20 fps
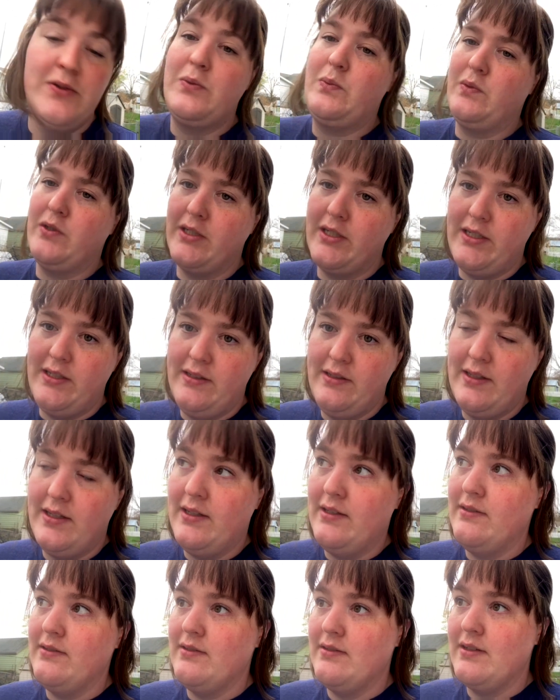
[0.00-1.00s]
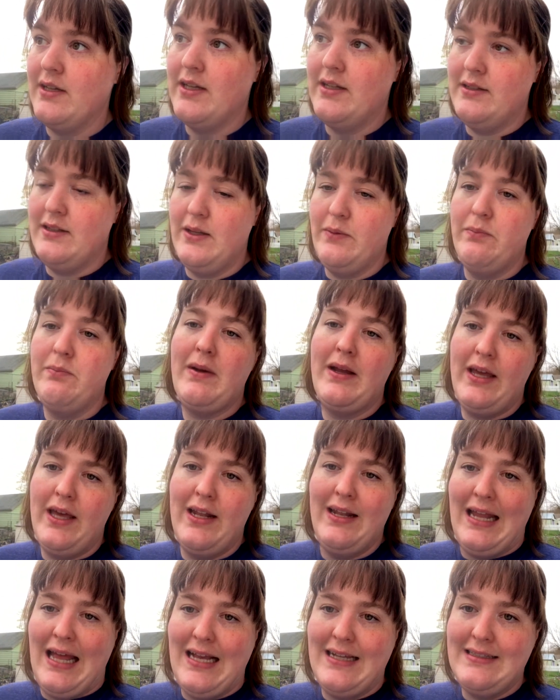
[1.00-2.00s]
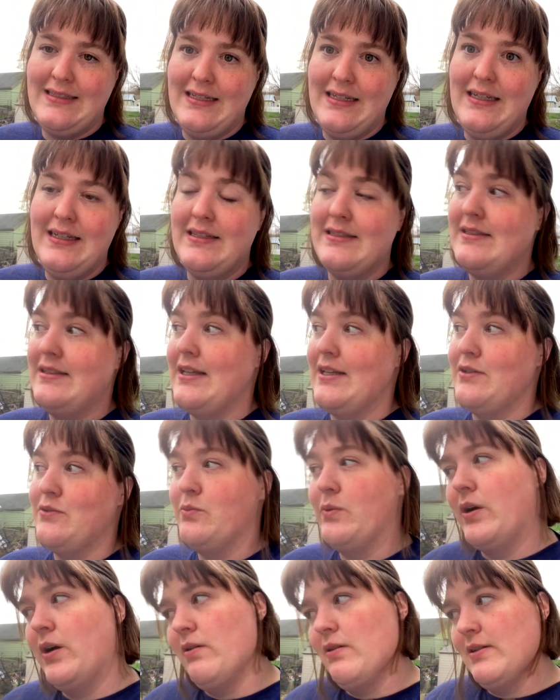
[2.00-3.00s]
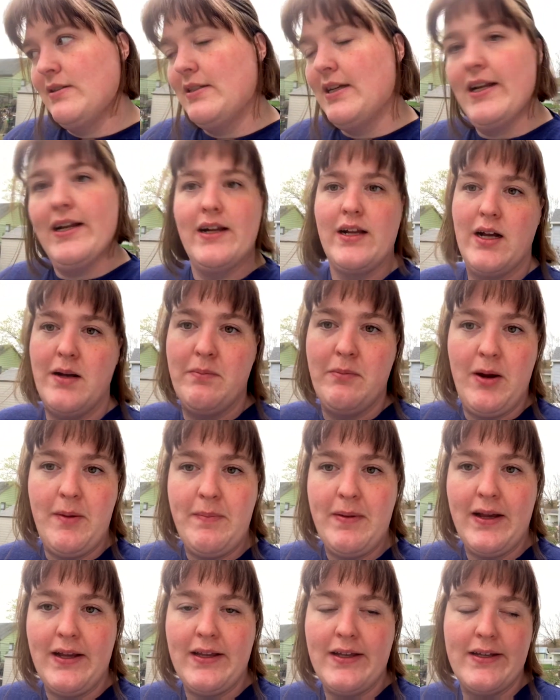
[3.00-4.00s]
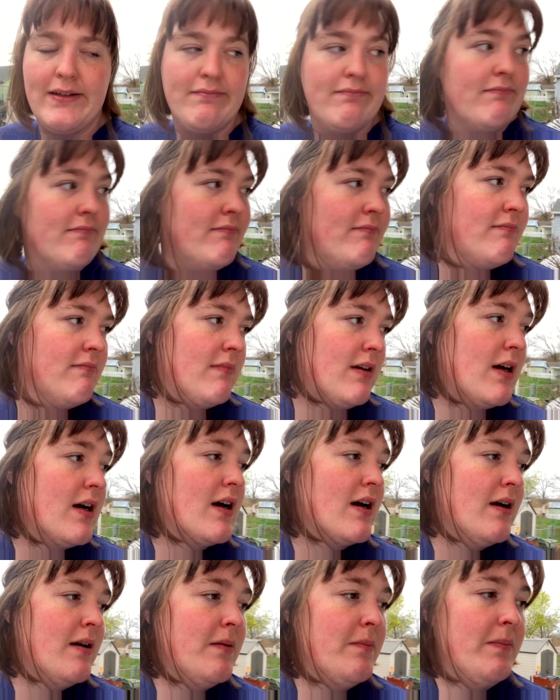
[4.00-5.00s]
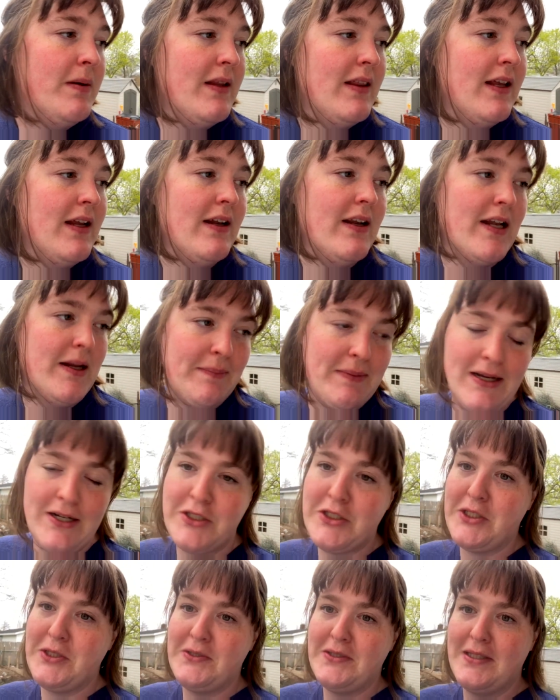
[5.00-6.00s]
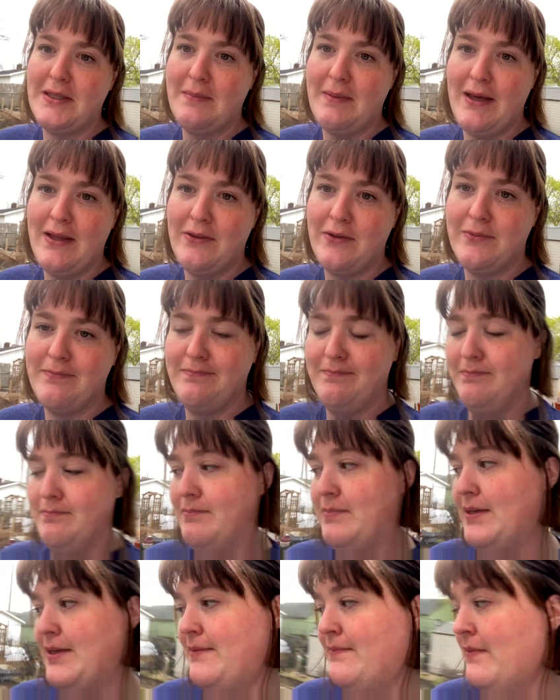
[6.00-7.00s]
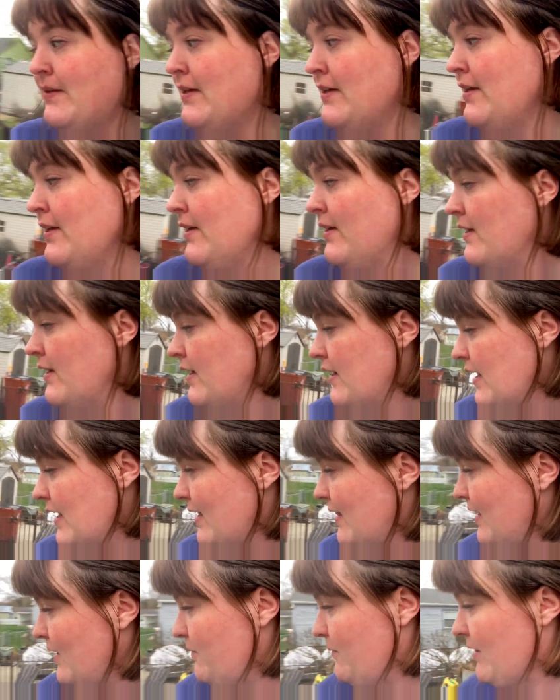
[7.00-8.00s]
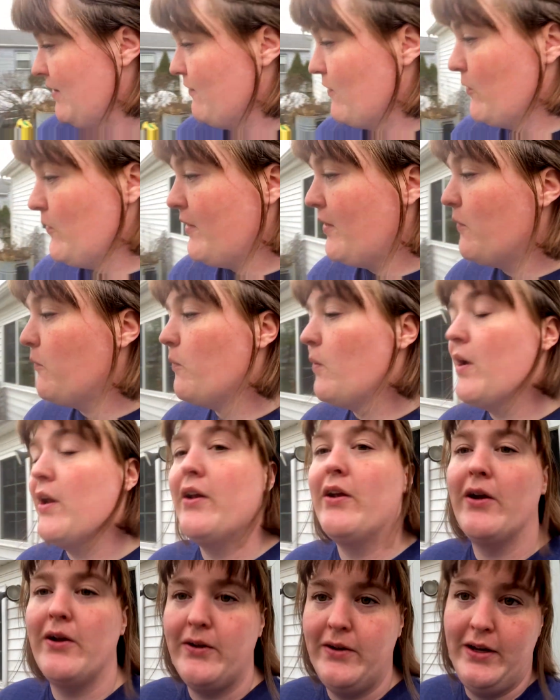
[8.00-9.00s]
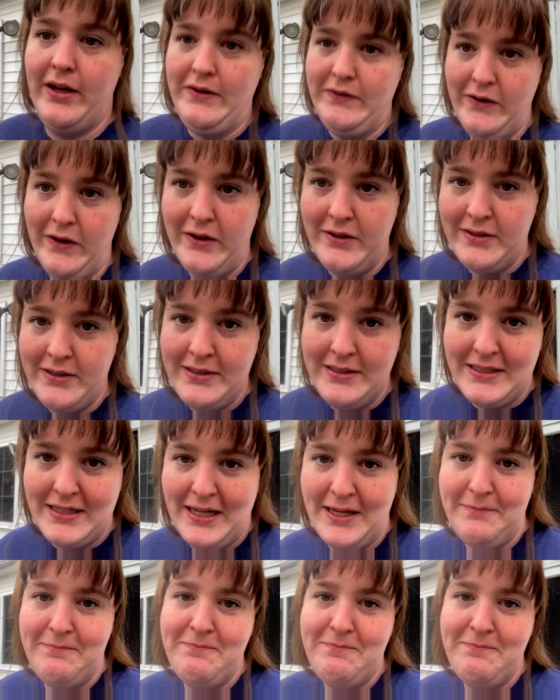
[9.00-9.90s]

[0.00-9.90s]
worried that they might have an accident because they would go outside and come right back in. Uh, but they ended up actually using the bathroom. But I think we have only one gardening dog today,